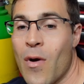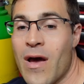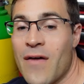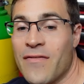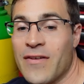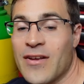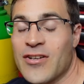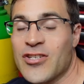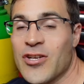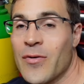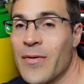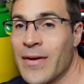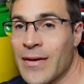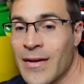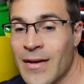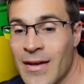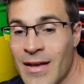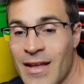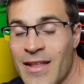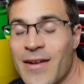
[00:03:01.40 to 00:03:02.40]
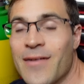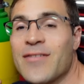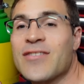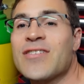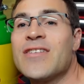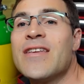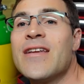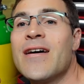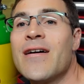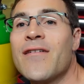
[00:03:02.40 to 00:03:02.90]
whatever you're doing. There is
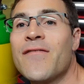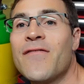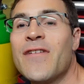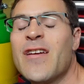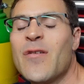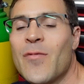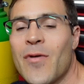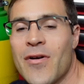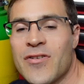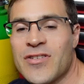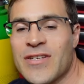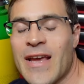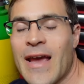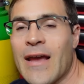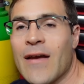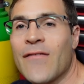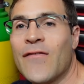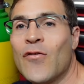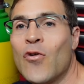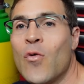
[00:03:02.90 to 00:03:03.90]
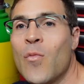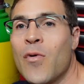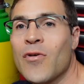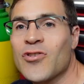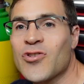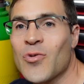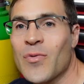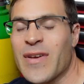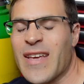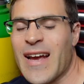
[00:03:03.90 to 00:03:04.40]
nothing worse than getting a full
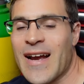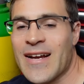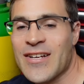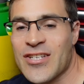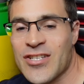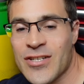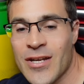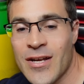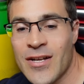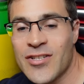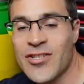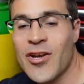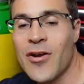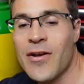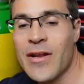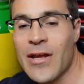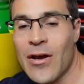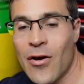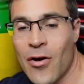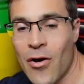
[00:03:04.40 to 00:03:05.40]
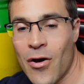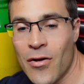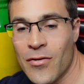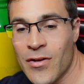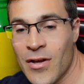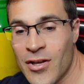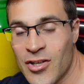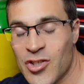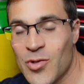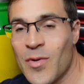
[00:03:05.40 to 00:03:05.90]
bottle of gas, turning it on,
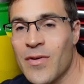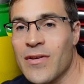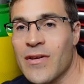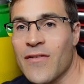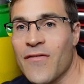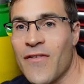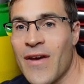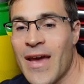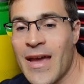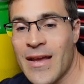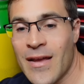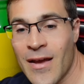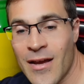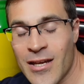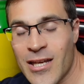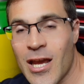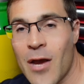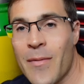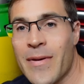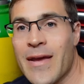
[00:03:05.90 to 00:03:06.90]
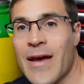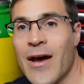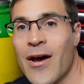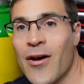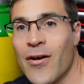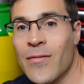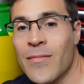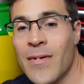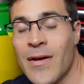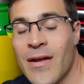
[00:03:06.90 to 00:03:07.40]
doing your thing, going
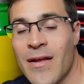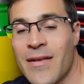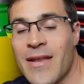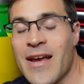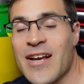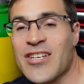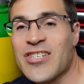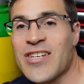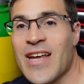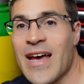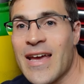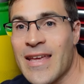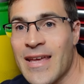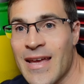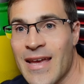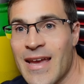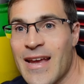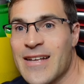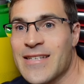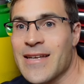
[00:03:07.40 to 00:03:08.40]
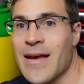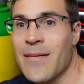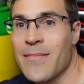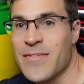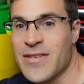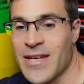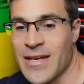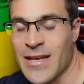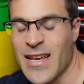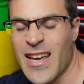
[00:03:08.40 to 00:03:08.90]
home, next day it's
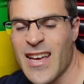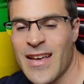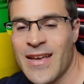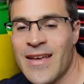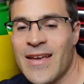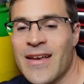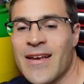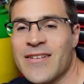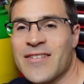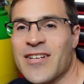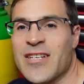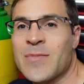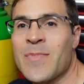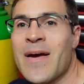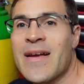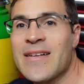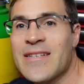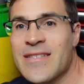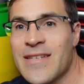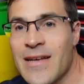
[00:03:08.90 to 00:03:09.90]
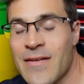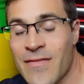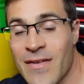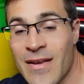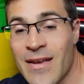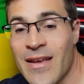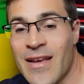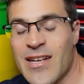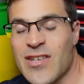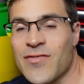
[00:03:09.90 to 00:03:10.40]
empty. It's expensive,
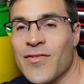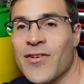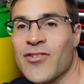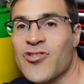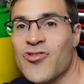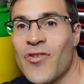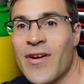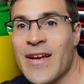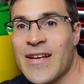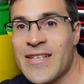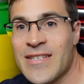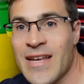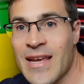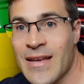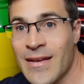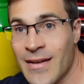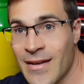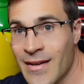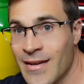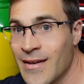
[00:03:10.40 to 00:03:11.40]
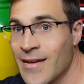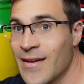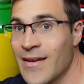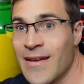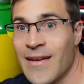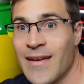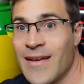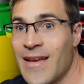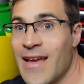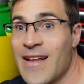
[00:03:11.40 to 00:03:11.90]
it's frustrating,
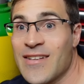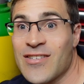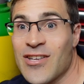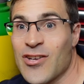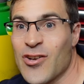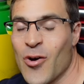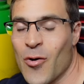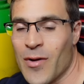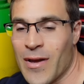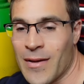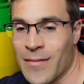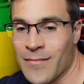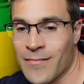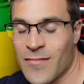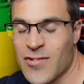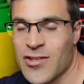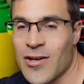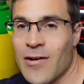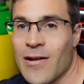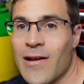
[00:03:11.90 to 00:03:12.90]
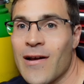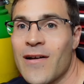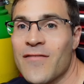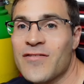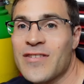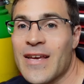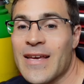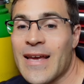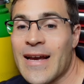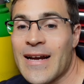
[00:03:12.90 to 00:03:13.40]
it's annoying. So look
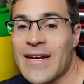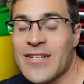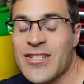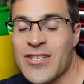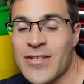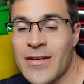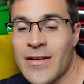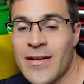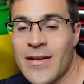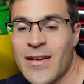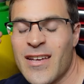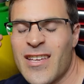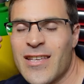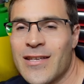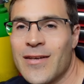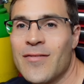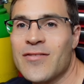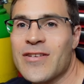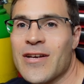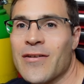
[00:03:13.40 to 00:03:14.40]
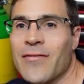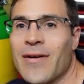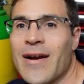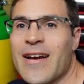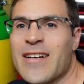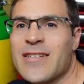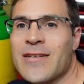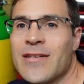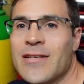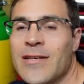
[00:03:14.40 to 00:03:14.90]
after your gas, use it
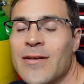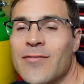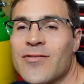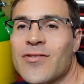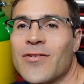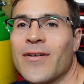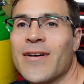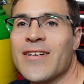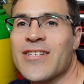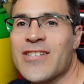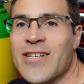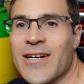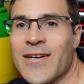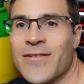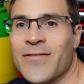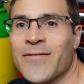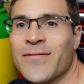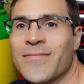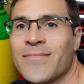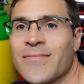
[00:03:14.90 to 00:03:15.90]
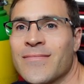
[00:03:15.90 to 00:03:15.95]
correct, use the right stuff.